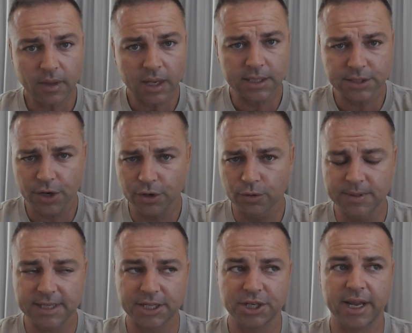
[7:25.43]
His total
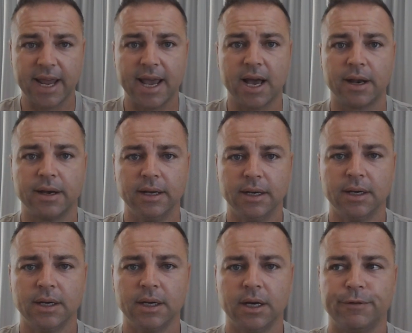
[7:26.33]
possession count
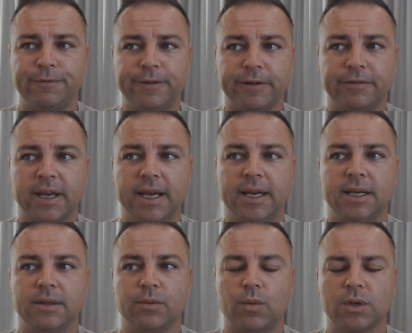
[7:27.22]
of
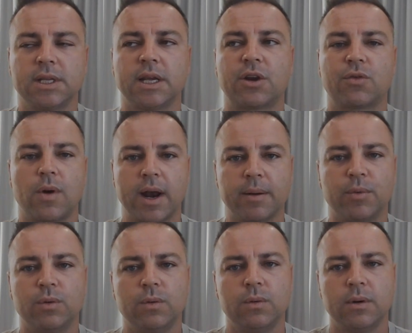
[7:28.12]
15 wasn't
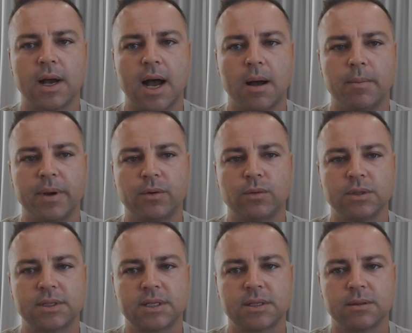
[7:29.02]
incredible, but it
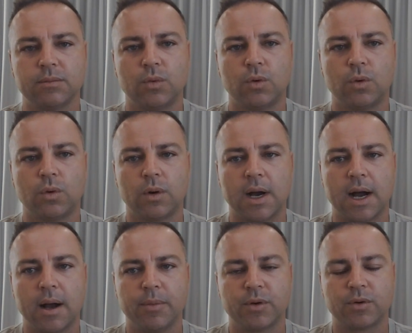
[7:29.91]
was more
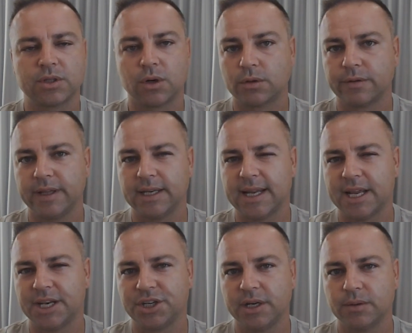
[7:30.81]
the result of the
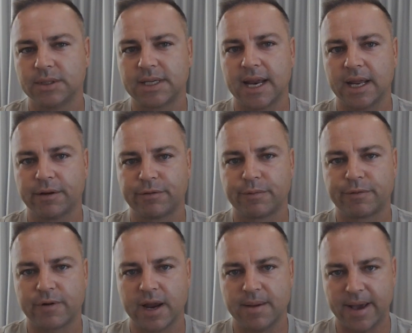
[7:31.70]
attention he was getting from
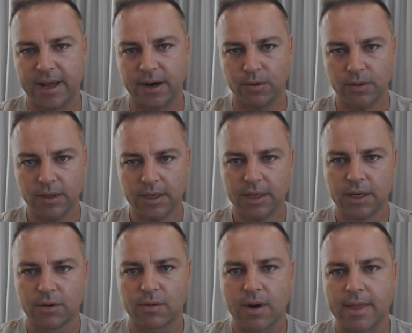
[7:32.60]
Fremantle
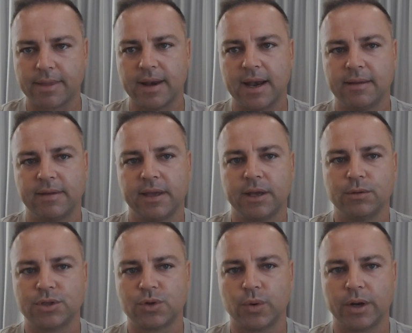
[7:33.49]
rather than anything he
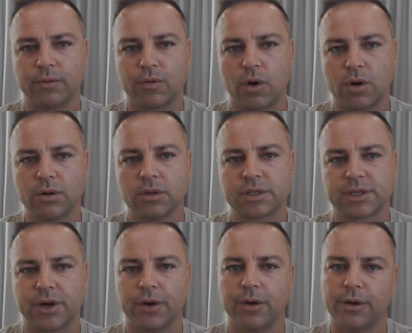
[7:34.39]
was doing wrong.
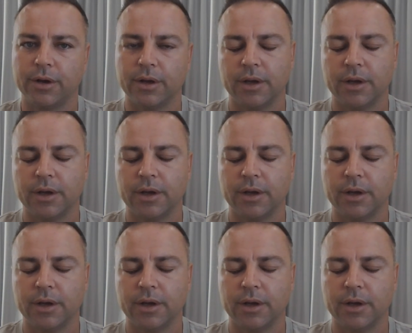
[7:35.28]
So